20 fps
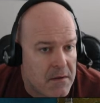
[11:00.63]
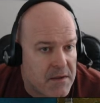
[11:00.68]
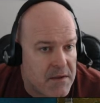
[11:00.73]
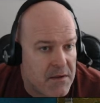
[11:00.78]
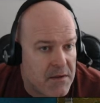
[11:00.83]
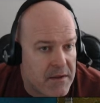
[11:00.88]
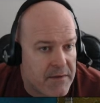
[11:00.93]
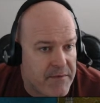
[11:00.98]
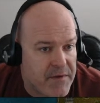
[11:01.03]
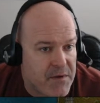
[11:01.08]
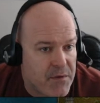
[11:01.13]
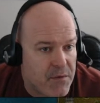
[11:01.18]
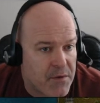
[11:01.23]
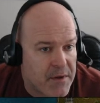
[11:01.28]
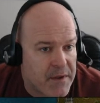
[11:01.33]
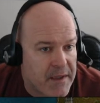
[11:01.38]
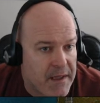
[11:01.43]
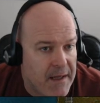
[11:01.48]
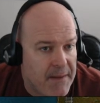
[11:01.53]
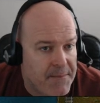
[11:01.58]
till
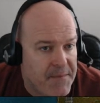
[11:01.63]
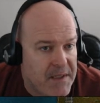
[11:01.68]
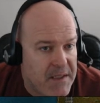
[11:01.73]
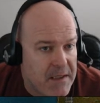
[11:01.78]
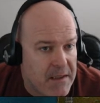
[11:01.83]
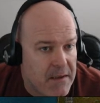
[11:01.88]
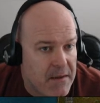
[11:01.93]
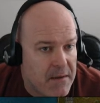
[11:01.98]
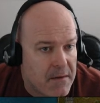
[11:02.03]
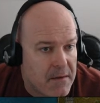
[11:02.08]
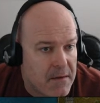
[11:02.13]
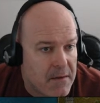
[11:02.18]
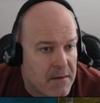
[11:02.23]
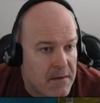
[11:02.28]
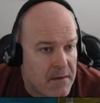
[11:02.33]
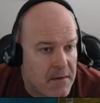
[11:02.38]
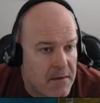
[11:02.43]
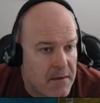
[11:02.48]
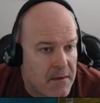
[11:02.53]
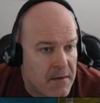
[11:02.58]
inventory empty.
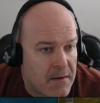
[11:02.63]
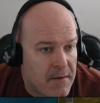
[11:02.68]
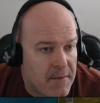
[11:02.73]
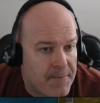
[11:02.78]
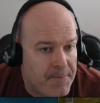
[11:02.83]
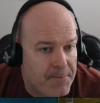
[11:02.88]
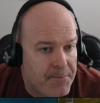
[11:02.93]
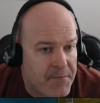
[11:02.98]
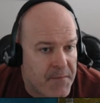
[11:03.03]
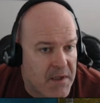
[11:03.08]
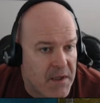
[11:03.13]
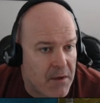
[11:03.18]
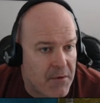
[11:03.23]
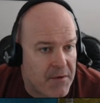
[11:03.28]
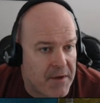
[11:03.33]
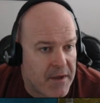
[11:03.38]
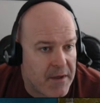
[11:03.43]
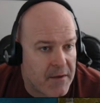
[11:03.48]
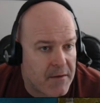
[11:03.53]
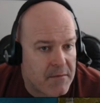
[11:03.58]
Go
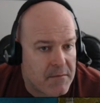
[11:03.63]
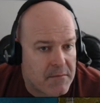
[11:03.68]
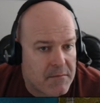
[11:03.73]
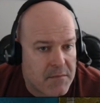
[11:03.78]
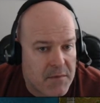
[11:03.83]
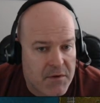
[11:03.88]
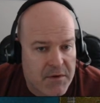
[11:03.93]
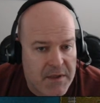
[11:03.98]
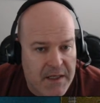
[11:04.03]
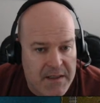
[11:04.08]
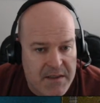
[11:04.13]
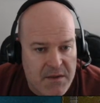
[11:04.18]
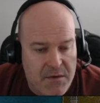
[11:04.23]
there. Okay,